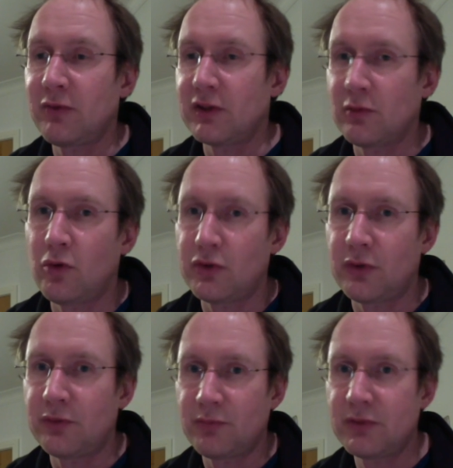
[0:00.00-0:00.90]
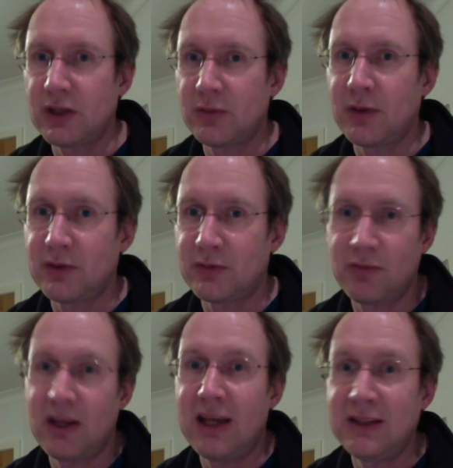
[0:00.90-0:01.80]
was on
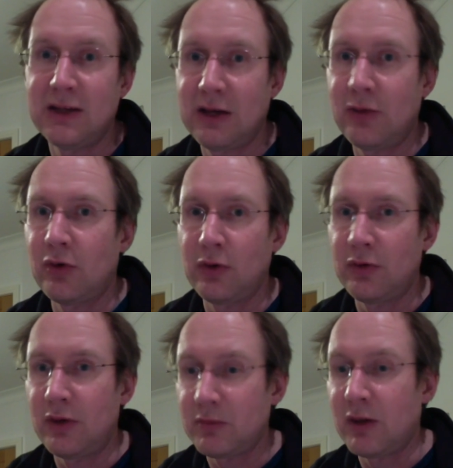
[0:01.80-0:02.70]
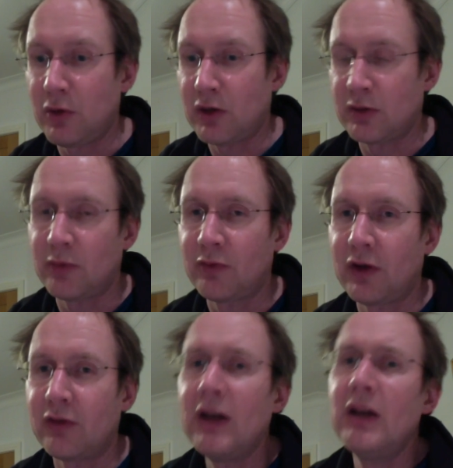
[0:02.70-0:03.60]
£6.80 an hour and their workers are on
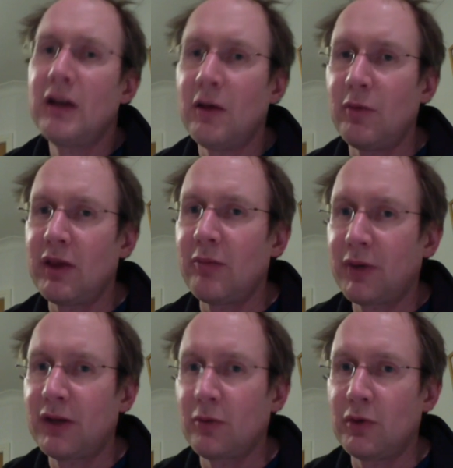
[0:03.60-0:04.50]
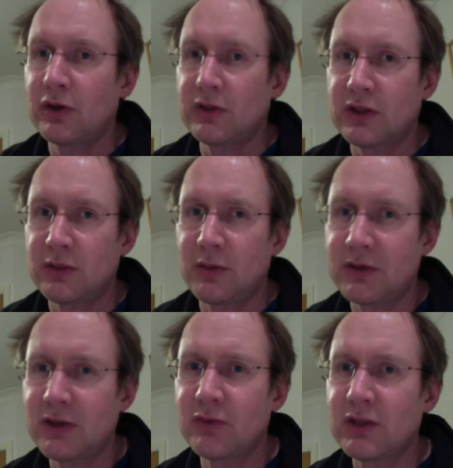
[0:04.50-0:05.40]
£5, and we then pay the workers
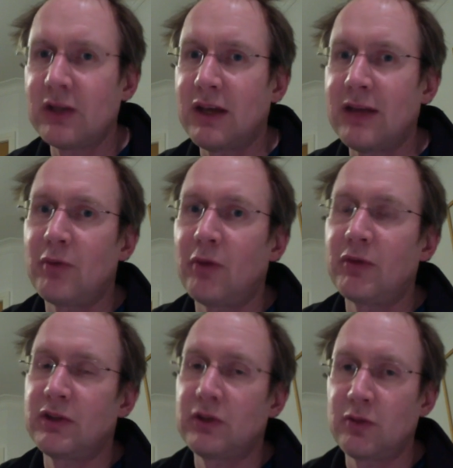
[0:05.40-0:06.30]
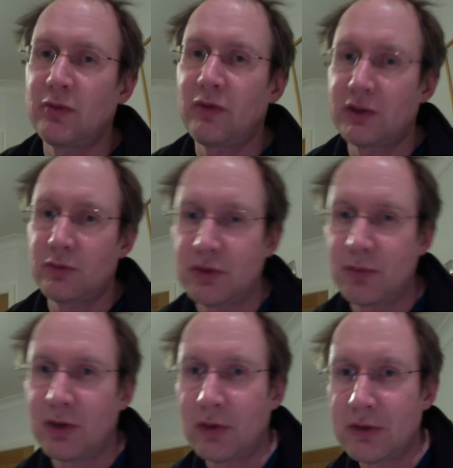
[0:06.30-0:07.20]
£6.70, then obviously the supervisor wants a
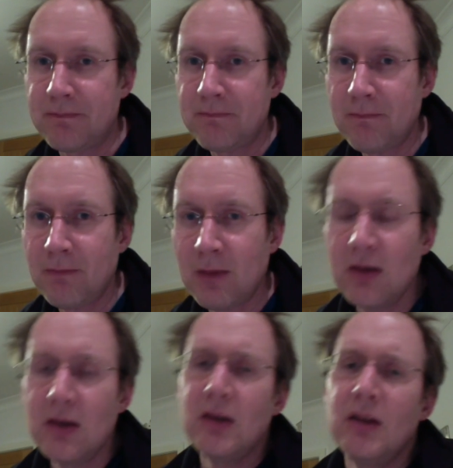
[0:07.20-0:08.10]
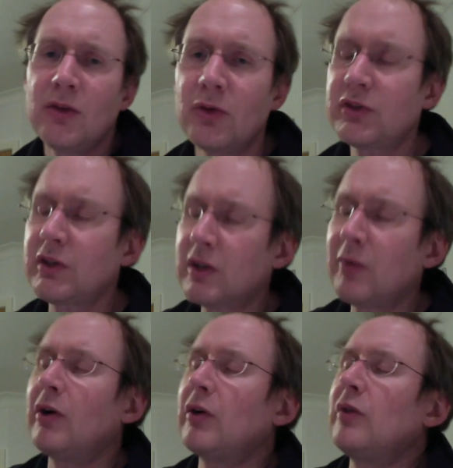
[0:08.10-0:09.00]
pay rise. There are also
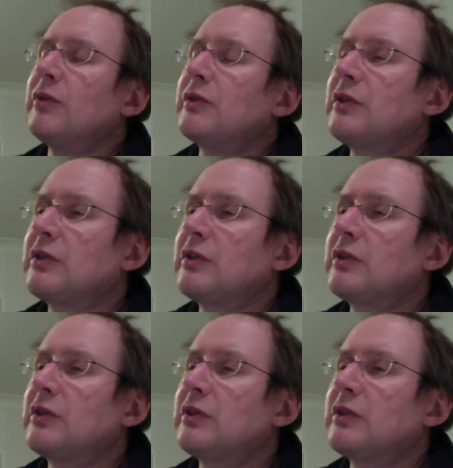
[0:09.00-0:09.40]
some arguments that